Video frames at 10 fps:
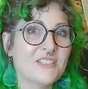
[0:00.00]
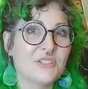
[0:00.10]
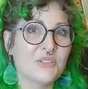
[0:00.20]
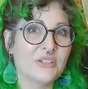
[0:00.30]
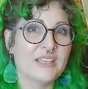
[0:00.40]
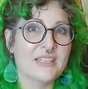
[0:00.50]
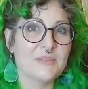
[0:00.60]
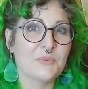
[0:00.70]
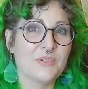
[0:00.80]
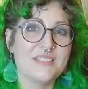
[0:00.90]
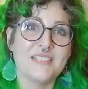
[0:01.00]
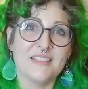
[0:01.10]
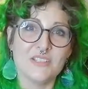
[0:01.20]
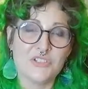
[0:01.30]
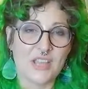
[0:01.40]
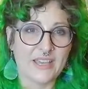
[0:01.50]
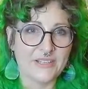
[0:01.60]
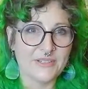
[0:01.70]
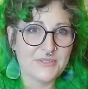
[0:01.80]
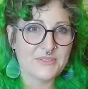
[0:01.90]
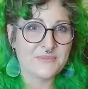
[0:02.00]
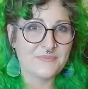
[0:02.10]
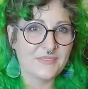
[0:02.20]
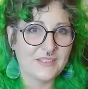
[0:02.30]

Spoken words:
to look at what's in the shadows.